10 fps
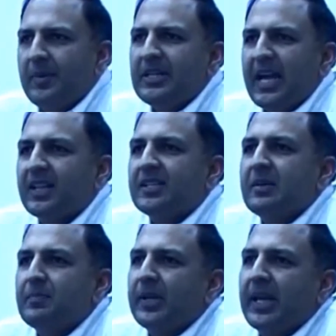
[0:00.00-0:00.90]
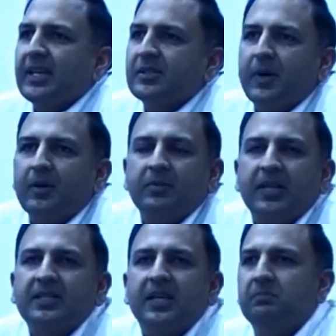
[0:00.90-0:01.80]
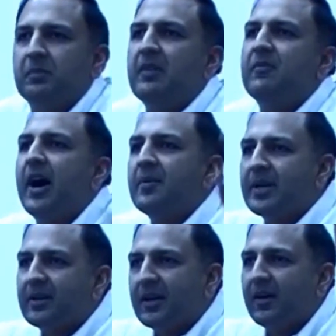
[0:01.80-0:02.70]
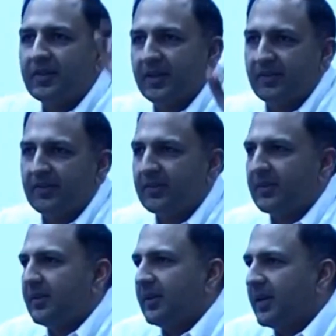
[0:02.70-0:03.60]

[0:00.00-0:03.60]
I mean, take the simple case about, let's say, environmental governance.